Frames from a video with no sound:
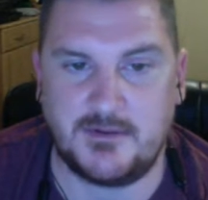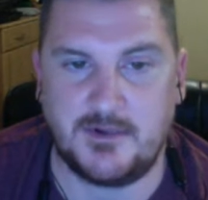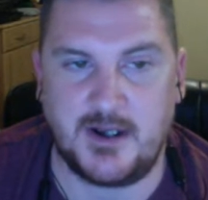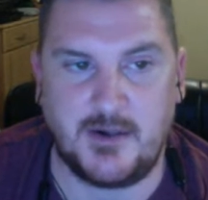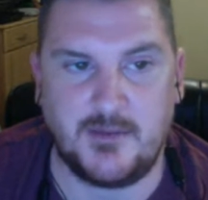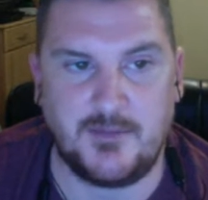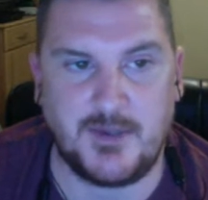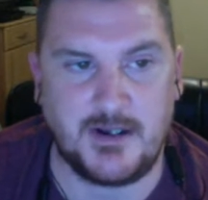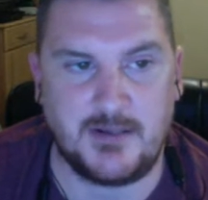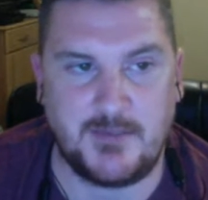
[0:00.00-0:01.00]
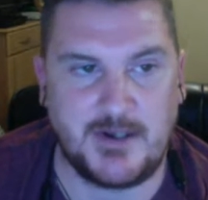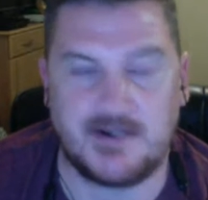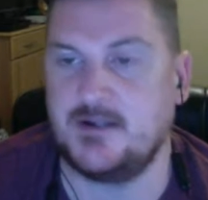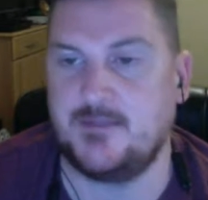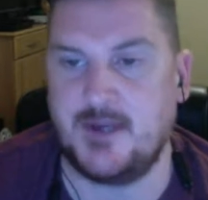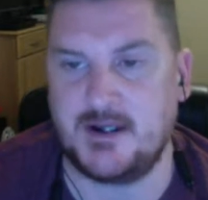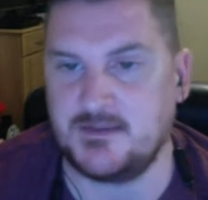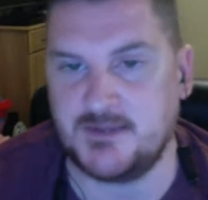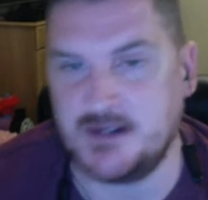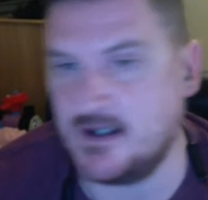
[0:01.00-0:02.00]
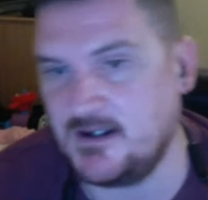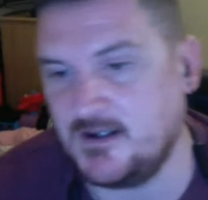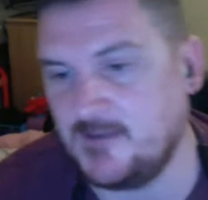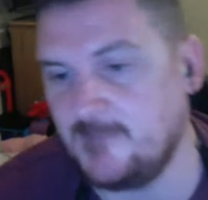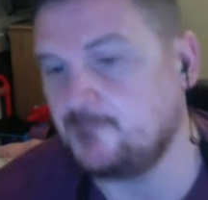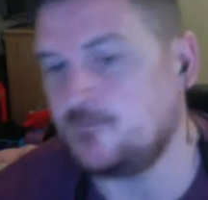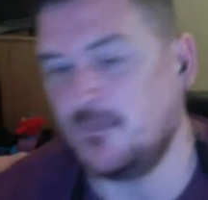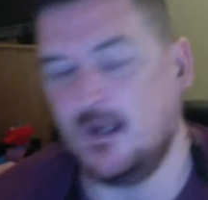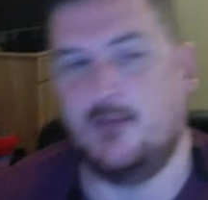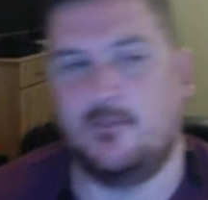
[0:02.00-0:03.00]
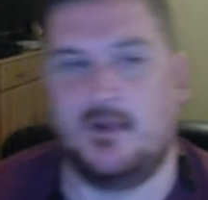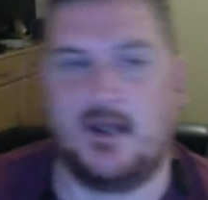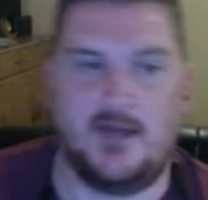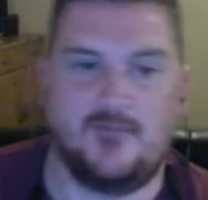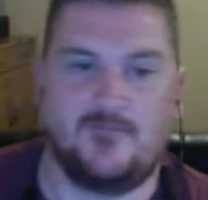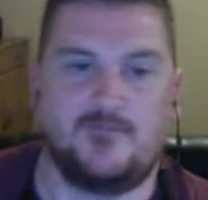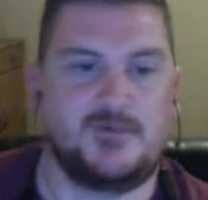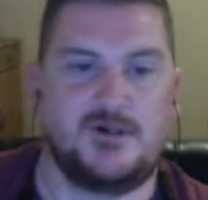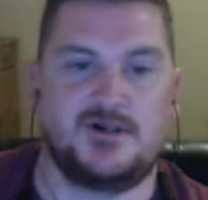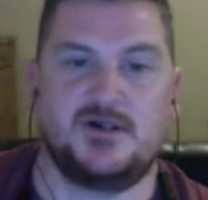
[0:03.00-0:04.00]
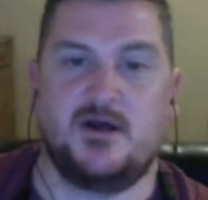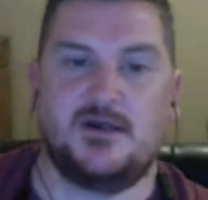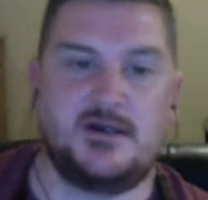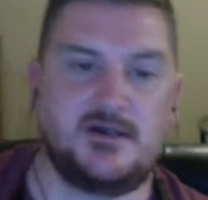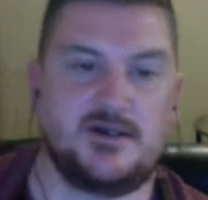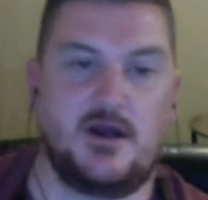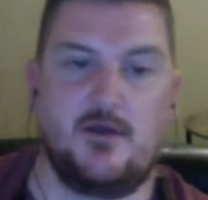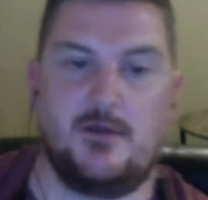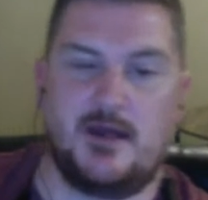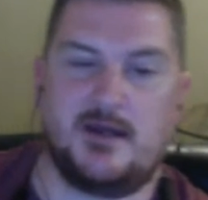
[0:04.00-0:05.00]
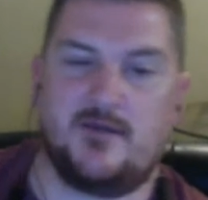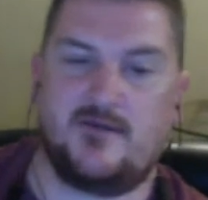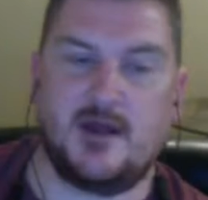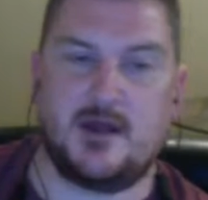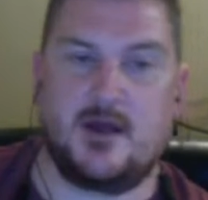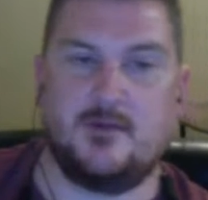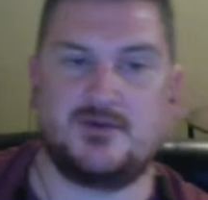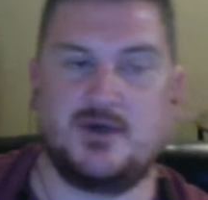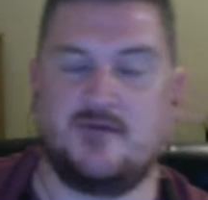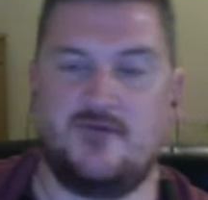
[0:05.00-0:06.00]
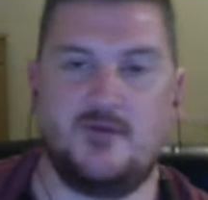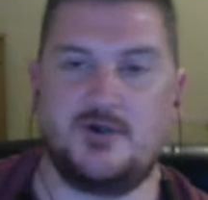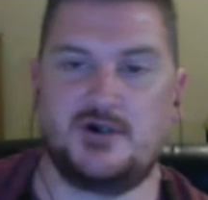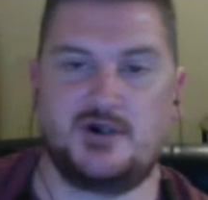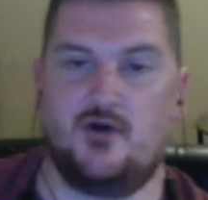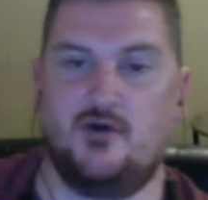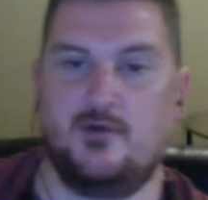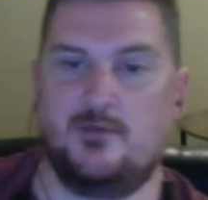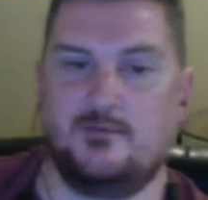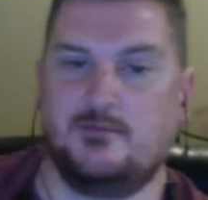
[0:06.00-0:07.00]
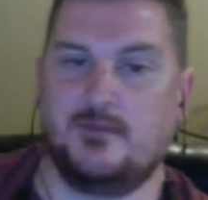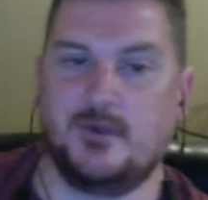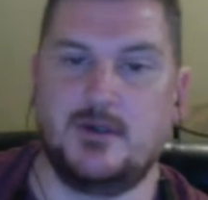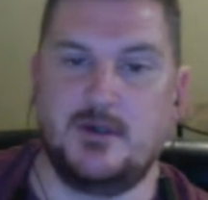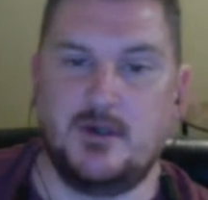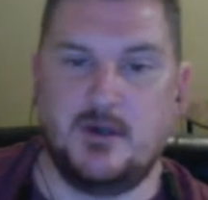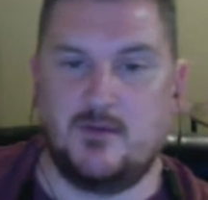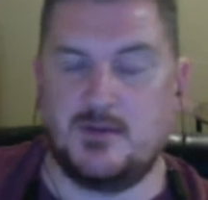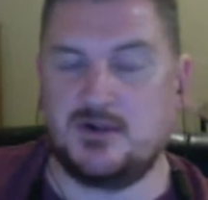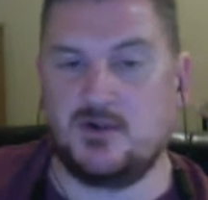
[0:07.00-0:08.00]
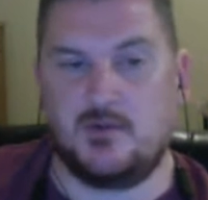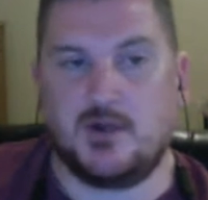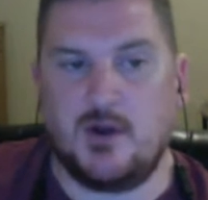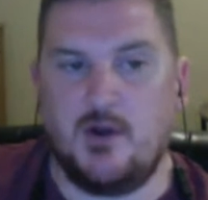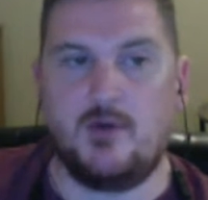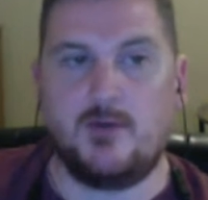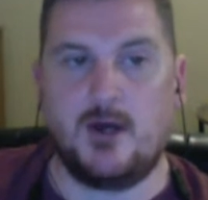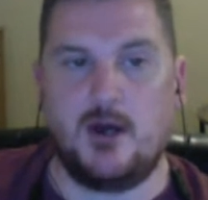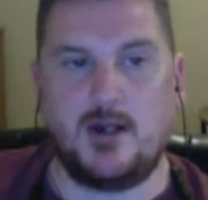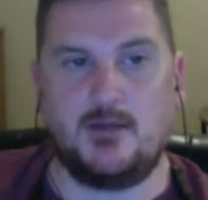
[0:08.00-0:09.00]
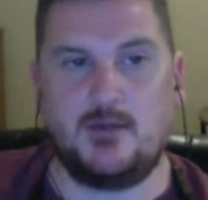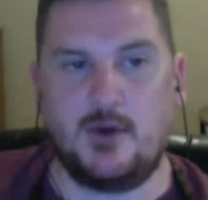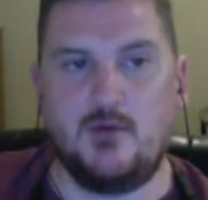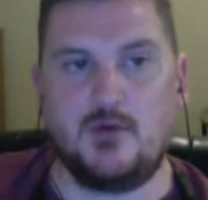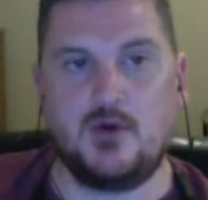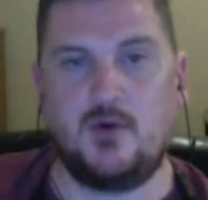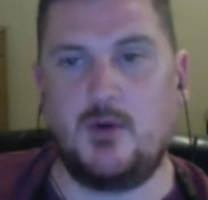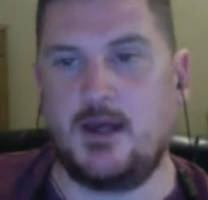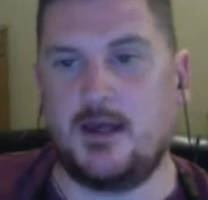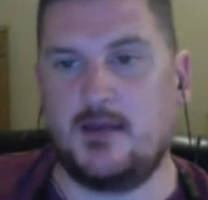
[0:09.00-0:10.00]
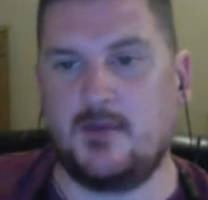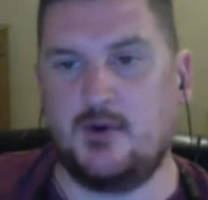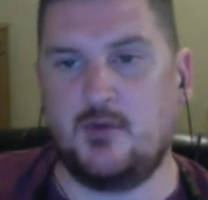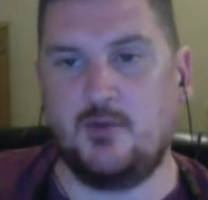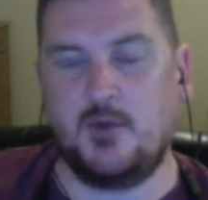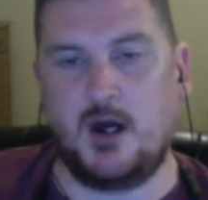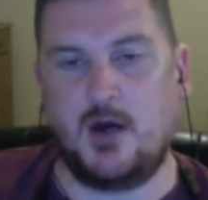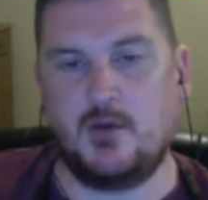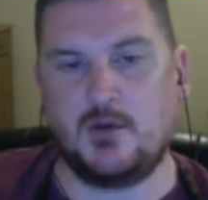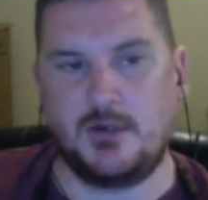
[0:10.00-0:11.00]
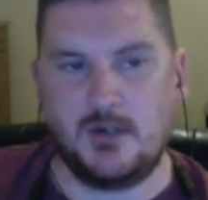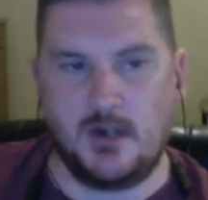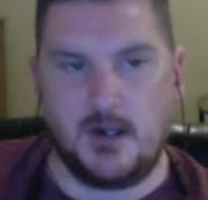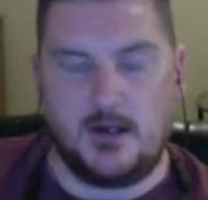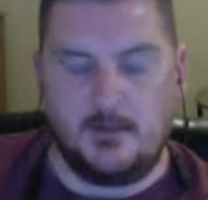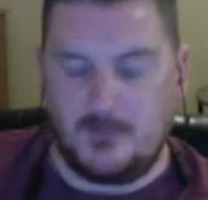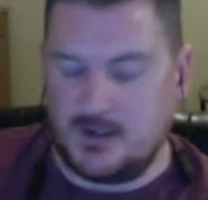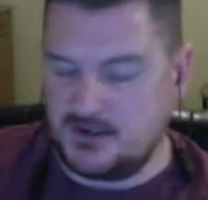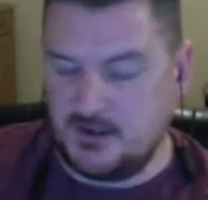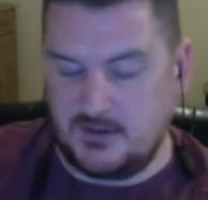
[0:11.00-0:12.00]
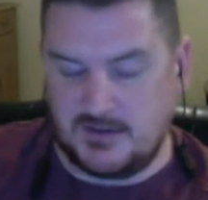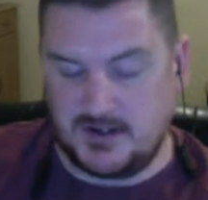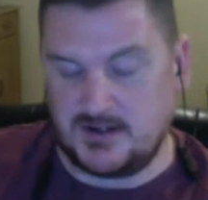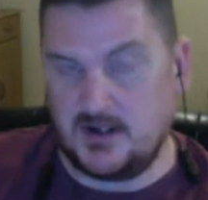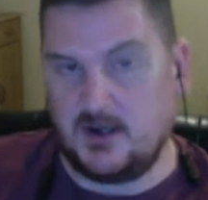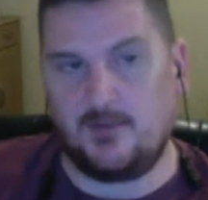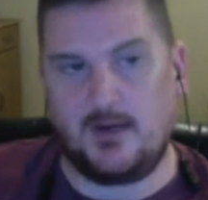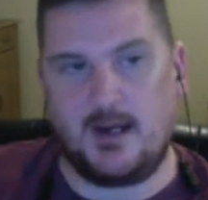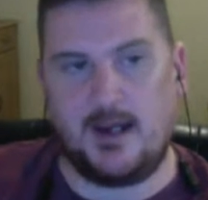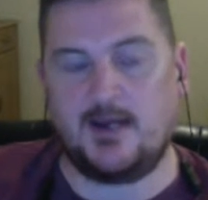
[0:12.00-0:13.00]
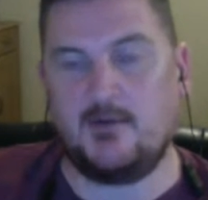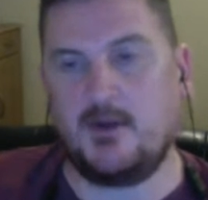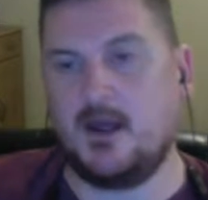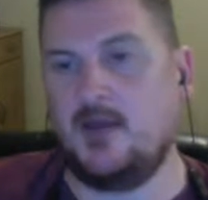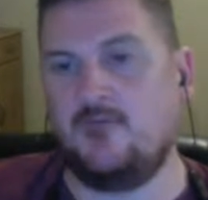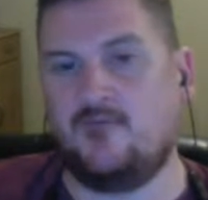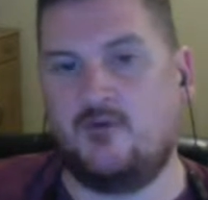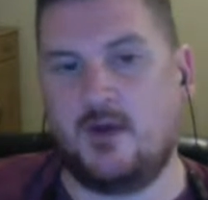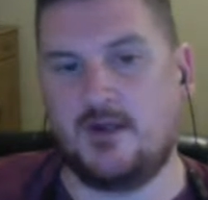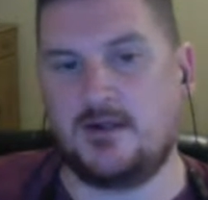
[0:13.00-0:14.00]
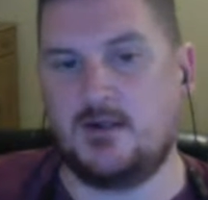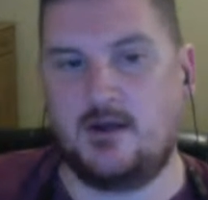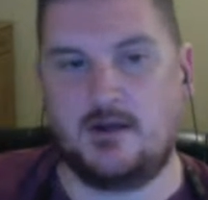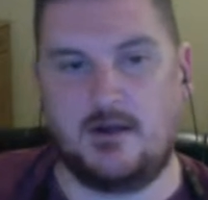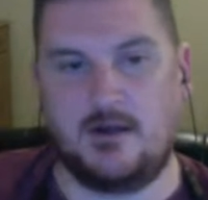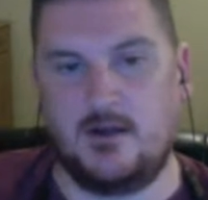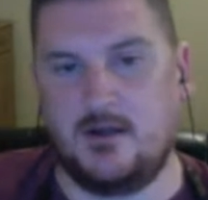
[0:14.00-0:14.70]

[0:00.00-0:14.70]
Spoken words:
they could be the best of the best, I'm telling you. But they decided to start playing Atletico Madrid. I think we just caught them. We caught them early, we caught them quick, and we caught them cold. But as soon as they started playing, they were cutting through us like a